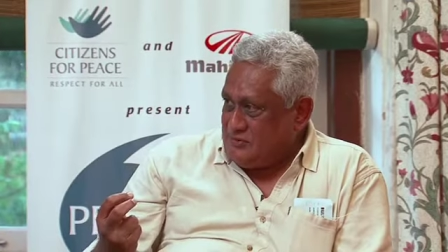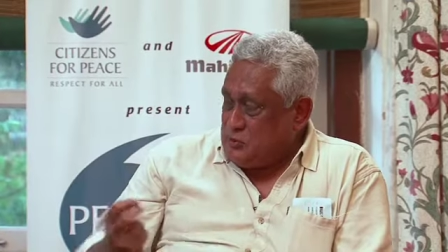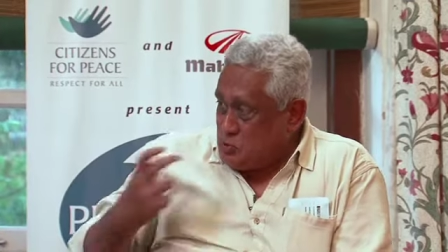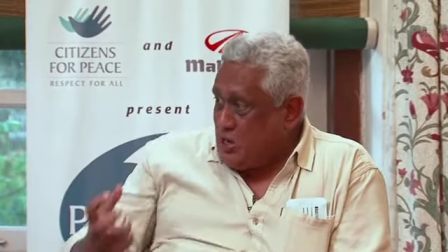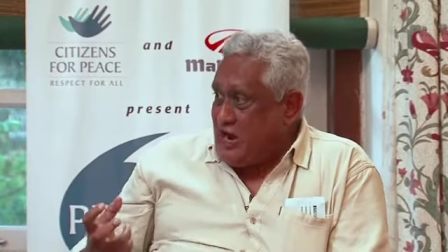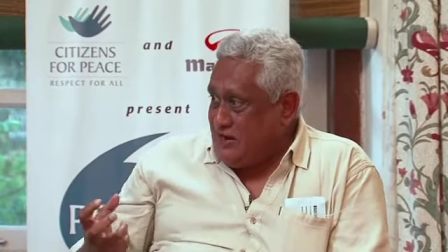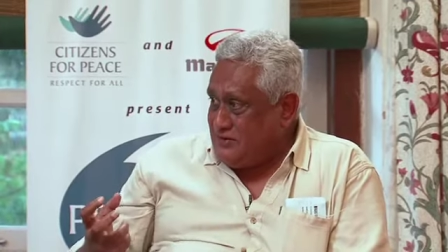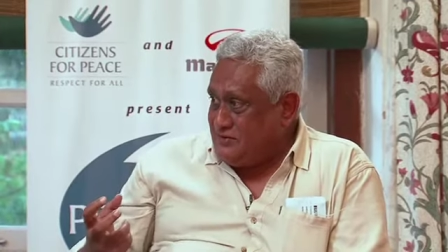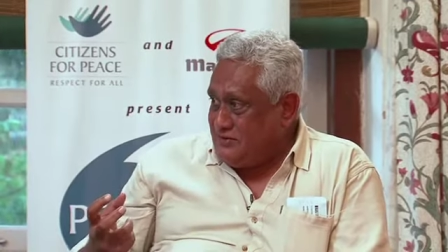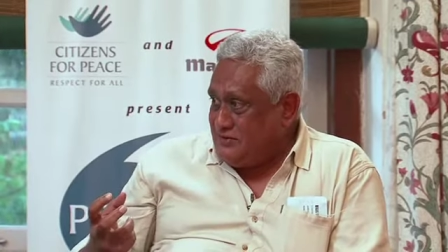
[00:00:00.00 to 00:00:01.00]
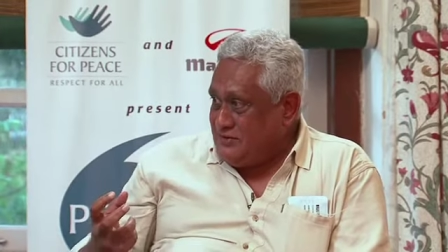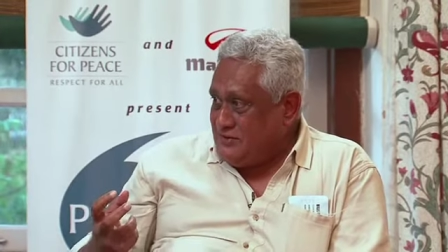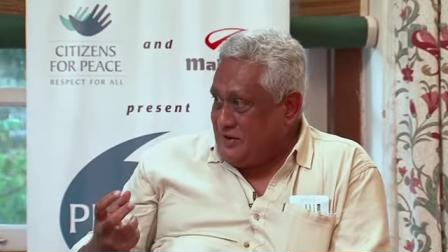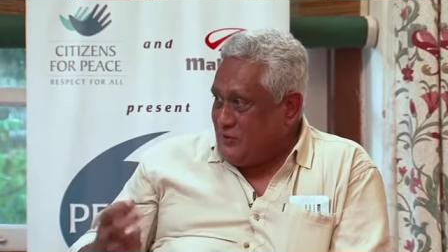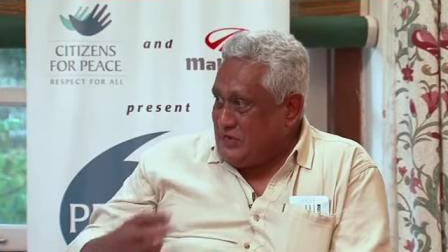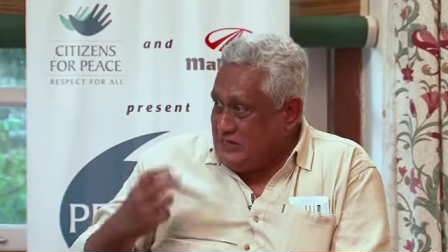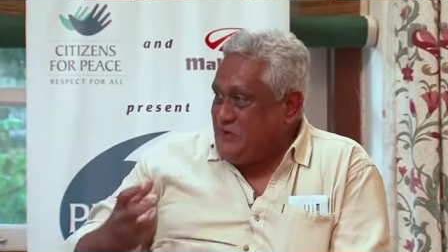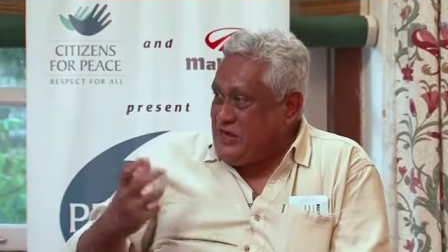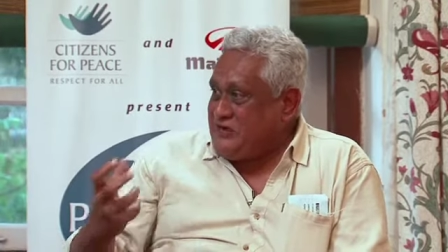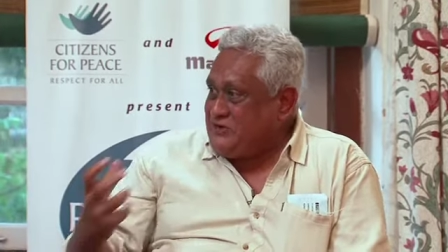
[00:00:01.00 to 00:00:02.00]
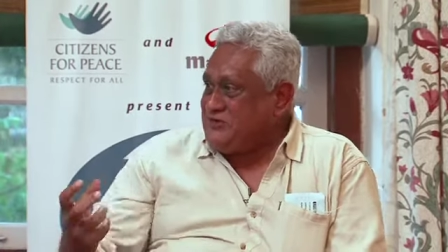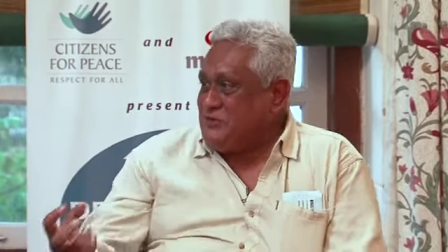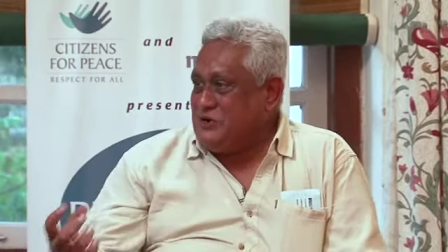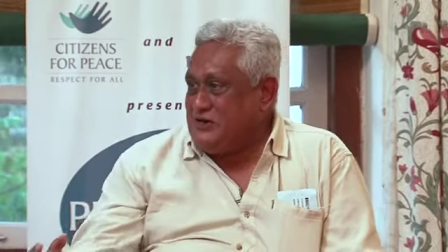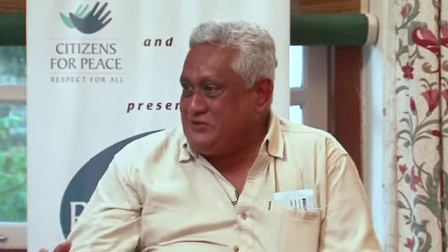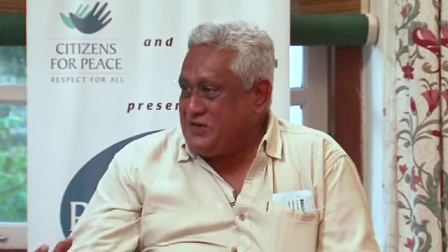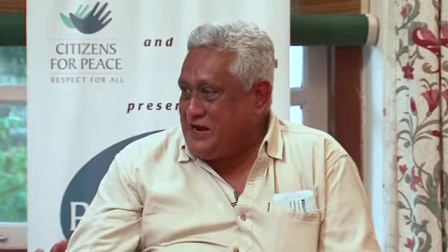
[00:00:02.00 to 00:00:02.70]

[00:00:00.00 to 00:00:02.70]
Jugaad even enters the world of the